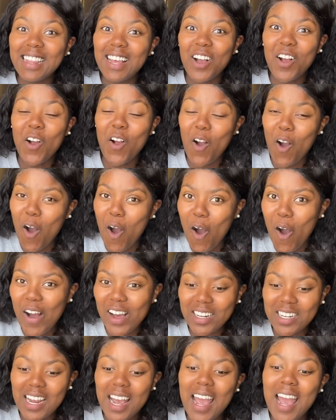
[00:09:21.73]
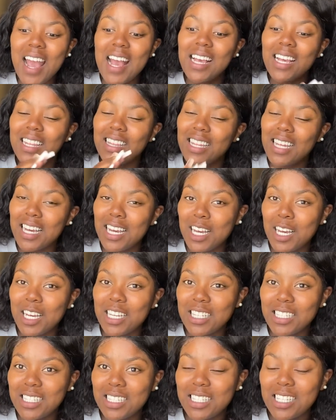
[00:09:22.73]
thank God, the
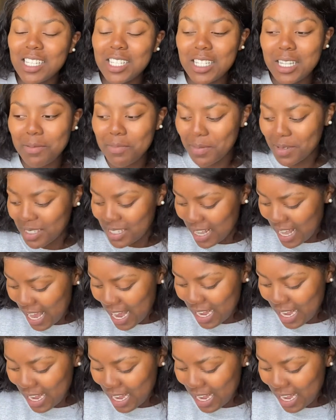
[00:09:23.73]
till slip is there.